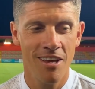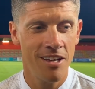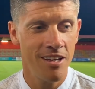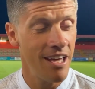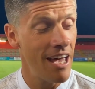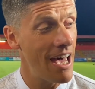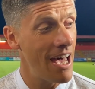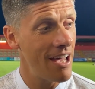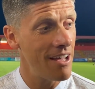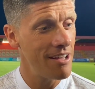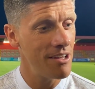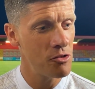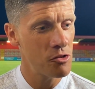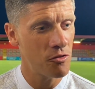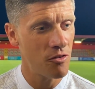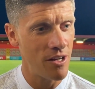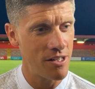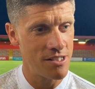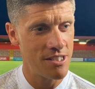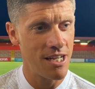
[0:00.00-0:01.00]
Yeah, it was
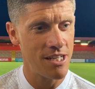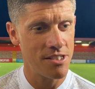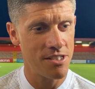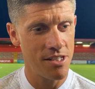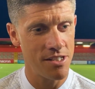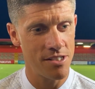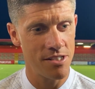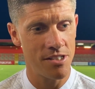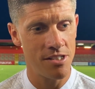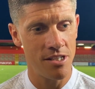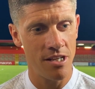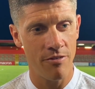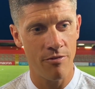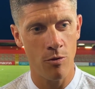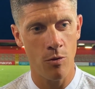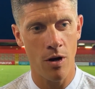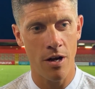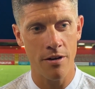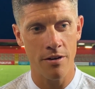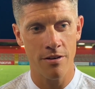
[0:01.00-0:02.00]
fantastic to see
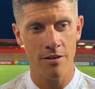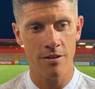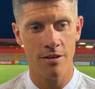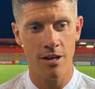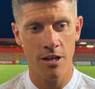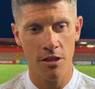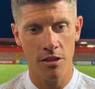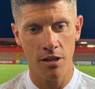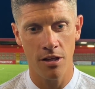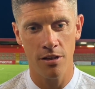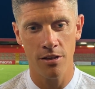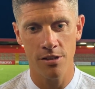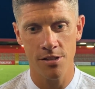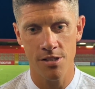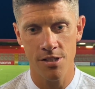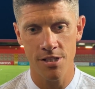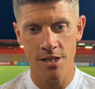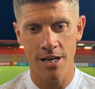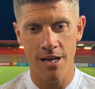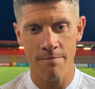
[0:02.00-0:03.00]
everyone. I think
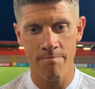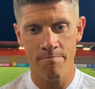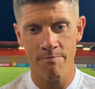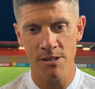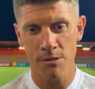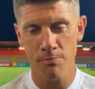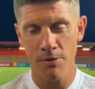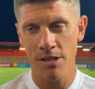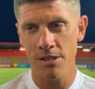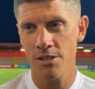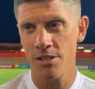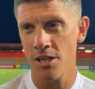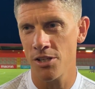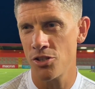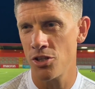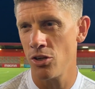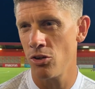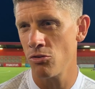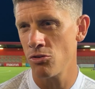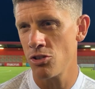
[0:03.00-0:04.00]
that um, it's been
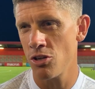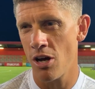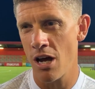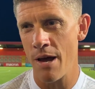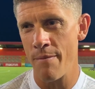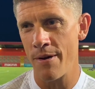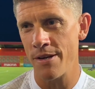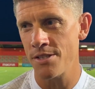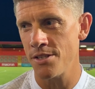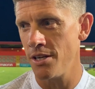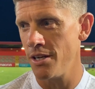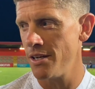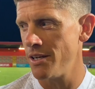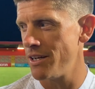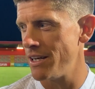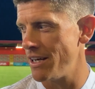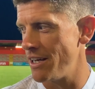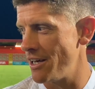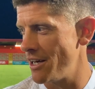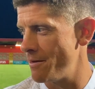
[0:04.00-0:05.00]
such a long time, hasn't
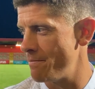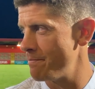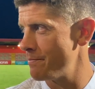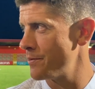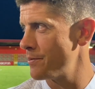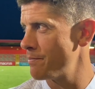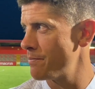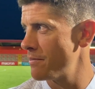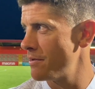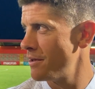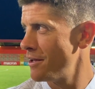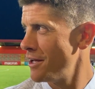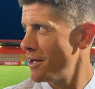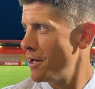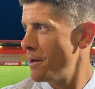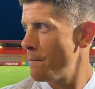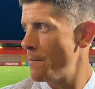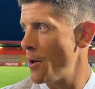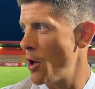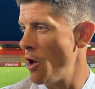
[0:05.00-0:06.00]
it? Um,
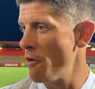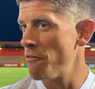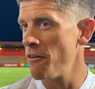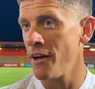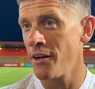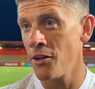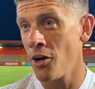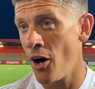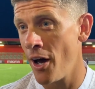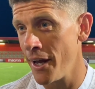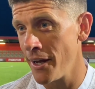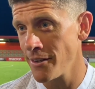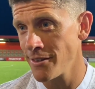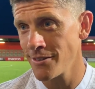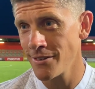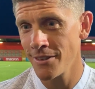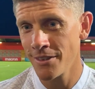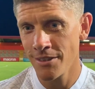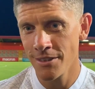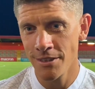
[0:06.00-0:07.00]
perfect night.
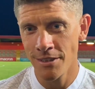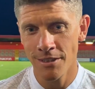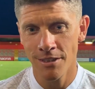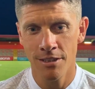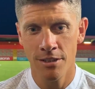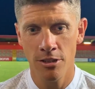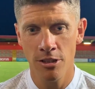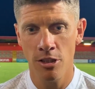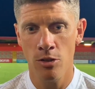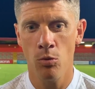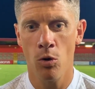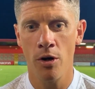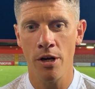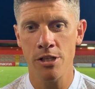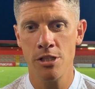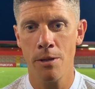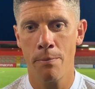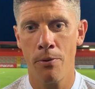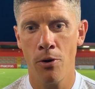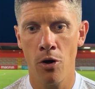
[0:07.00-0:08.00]
You
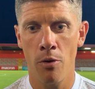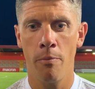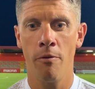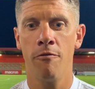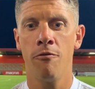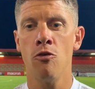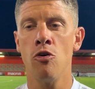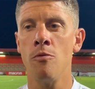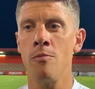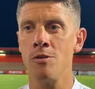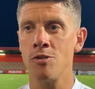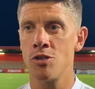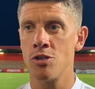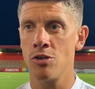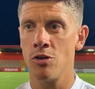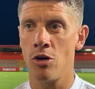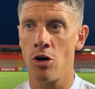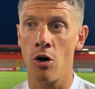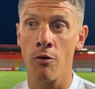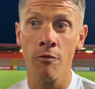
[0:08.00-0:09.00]
wanted to put a performance
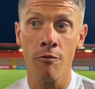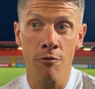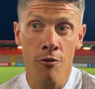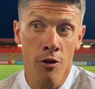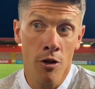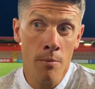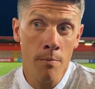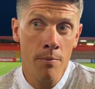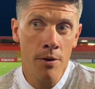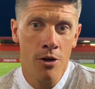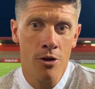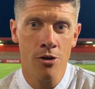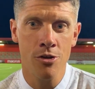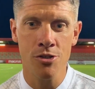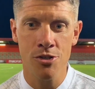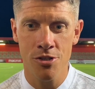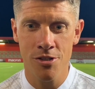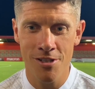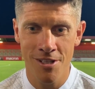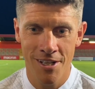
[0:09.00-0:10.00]
on for them
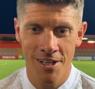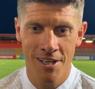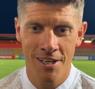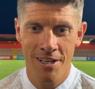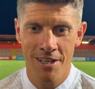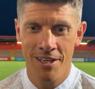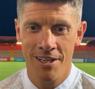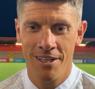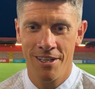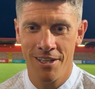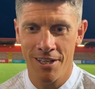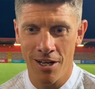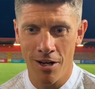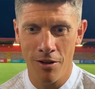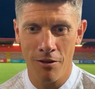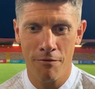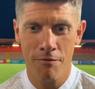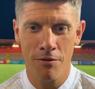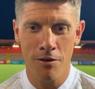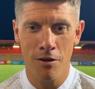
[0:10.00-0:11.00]
because, you
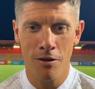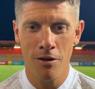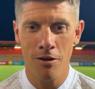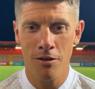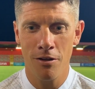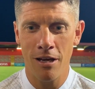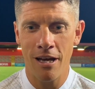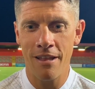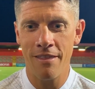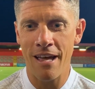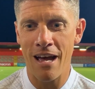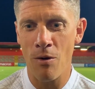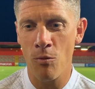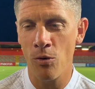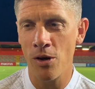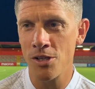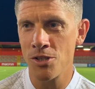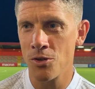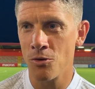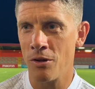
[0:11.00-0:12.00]
know, the, the, that, that
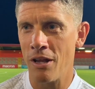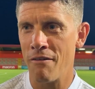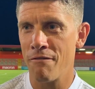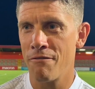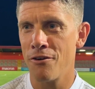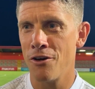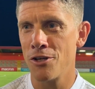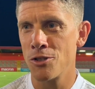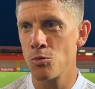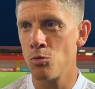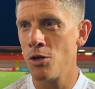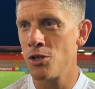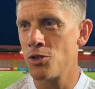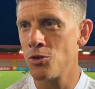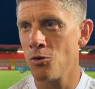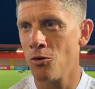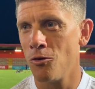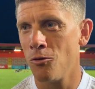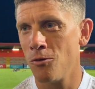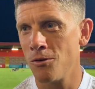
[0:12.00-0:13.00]
whistle, that first
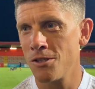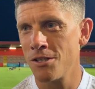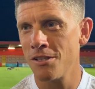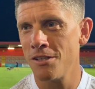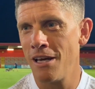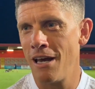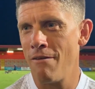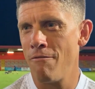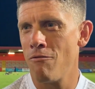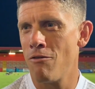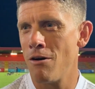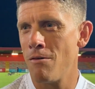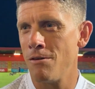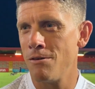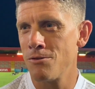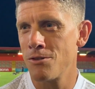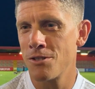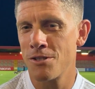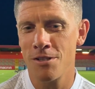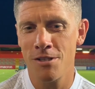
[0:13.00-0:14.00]
whistle was everyone
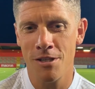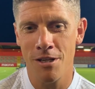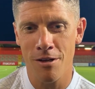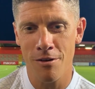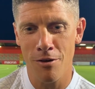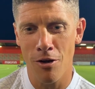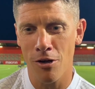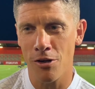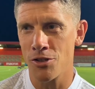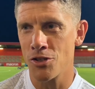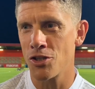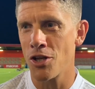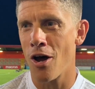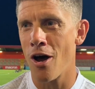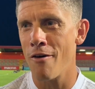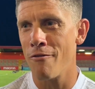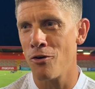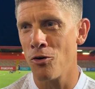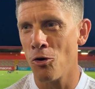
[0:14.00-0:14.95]
was, you know, like a start of a